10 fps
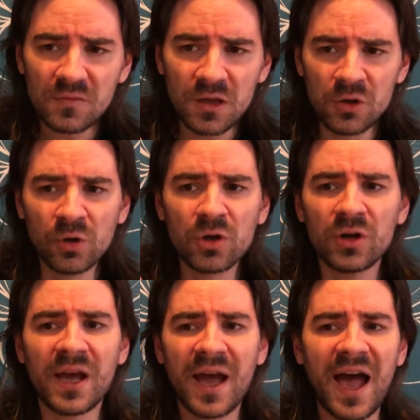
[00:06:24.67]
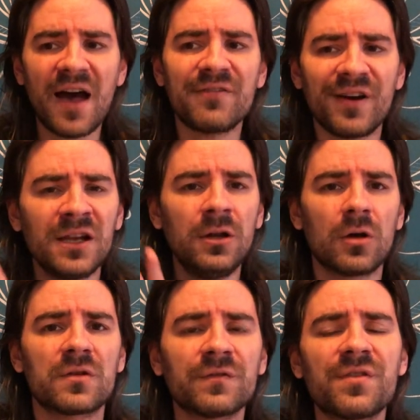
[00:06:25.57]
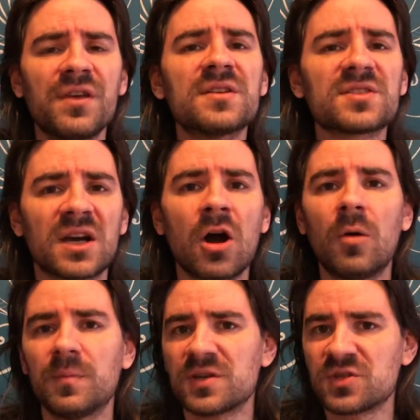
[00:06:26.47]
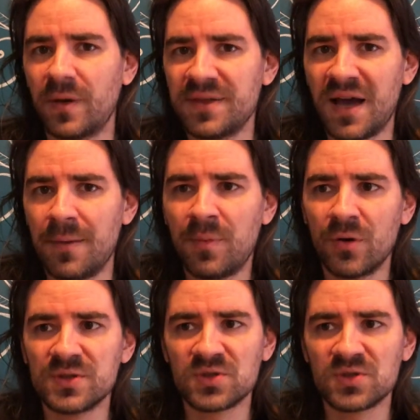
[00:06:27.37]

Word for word: you're gonna have a lot of things accomplished by that point.